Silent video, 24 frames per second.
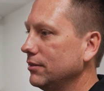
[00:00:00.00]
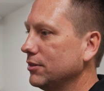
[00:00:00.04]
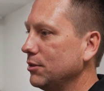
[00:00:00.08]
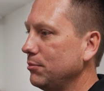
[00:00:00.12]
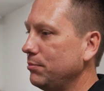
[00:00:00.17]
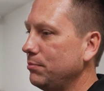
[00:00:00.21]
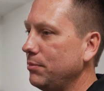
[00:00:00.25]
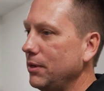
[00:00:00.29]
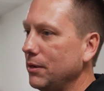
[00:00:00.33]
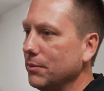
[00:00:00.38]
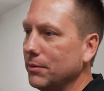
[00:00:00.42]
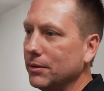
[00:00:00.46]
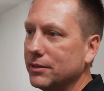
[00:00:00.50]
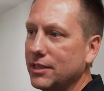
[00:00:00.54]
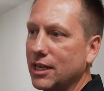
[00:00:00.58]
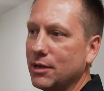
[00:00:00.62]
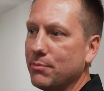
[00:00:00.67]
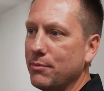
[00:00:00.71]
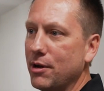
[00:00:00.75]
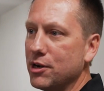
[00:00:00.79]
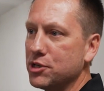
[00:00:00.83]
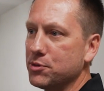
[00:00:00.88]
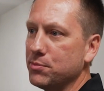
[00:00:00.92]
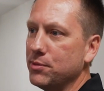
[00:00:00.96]
to be able to
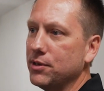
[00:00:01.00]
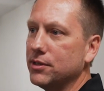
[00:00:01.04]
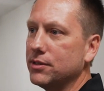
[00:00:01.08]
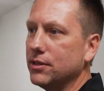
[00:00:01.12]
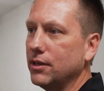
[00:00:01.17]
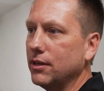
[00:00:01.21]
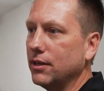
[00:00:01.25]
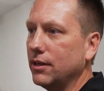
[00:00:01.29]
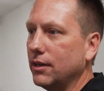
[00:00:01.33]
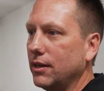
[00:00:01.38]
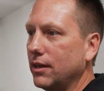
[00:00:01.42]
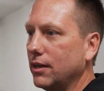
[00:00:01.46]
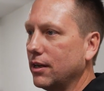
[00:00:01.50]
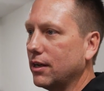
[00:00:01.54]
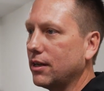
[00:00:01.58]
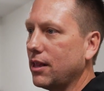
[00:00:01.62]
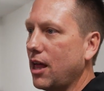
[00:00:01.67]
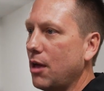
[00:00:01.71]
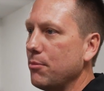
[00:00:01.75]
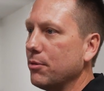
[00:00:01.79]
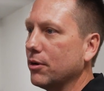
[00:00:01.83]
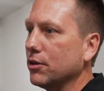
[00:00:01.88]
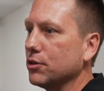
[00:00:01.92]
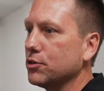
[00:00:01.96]
take measurements in a, in a
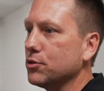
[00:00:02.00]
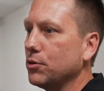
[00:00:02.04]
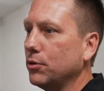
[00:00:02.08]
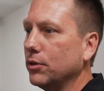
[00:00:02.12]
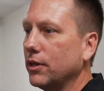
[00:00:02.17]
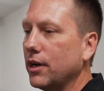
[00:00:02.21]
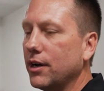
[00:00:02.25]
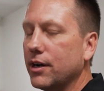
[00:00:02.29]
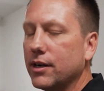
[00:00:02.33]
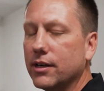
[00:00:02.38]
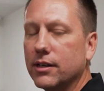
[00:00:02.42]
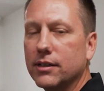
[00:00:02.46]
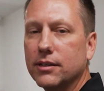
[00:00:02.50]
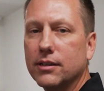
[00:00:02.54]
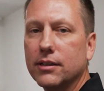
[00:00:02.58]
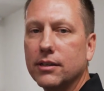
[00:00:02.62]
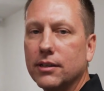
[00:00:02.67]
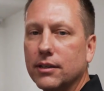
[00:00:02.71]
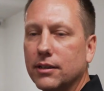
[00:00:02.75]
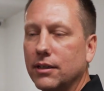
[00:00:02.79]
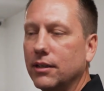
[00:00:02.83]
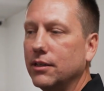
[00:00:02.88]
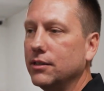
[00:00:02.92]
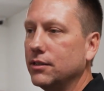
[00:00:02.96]
climate controlled area
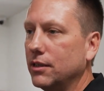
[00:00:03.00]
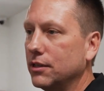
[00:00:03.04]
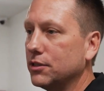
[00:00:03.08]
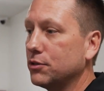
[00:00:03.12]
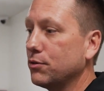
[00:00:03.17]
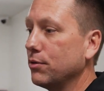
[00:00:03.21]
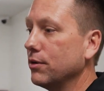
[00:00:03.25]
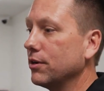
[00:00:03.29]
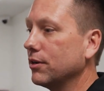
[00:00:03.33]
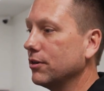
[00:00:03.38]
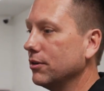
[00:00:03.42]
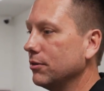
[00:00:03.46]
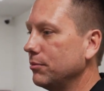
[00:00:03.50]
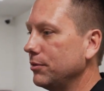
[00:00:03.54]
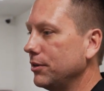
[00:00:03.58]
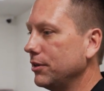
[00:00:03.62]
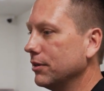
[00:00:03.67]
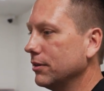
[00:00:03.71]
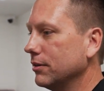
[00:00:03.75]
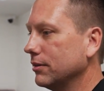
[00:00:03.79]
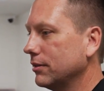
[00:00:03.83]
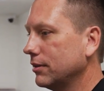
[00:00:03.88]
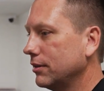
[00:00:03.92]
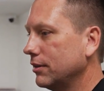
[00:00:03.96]
is, is critical when
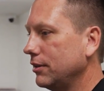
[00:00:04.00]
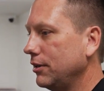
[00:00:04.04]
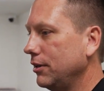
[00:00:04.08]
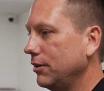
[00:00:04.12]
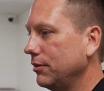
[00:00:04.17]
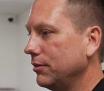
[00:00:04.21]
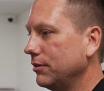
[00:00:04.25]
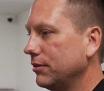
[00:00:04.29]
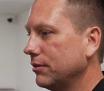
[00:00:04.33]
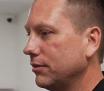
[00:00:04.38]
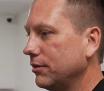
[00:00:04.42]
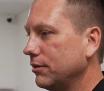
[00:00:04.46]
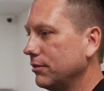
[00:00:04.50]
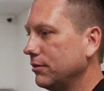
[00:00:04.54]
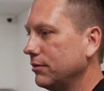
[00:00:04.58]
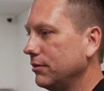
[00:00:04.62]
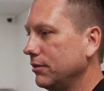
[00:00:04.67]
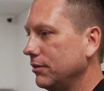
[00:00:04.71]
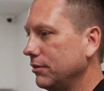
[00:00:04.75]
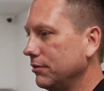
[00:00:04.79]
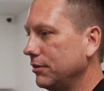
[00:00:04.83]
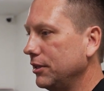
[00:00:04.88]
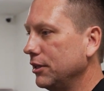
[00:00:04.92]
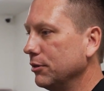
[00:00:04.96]
you're, you know, you're,
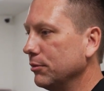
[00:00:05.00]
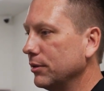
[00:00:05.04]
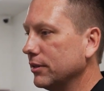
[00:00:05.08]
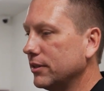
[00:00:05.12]
you're dealing